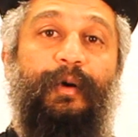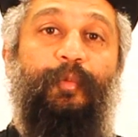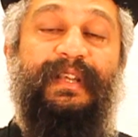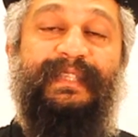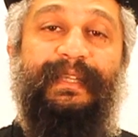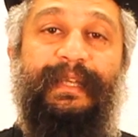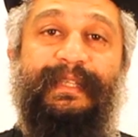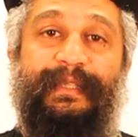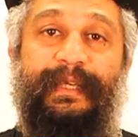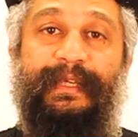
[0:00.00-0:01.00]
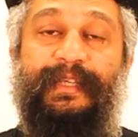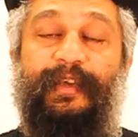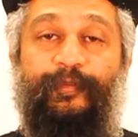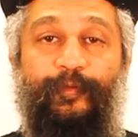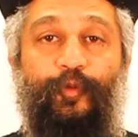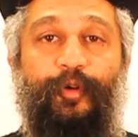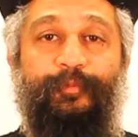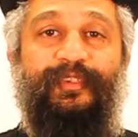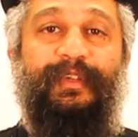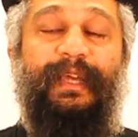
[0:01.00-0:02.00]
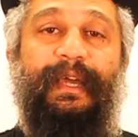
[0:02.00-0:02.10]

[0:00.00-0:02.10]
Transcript: once the list is formed,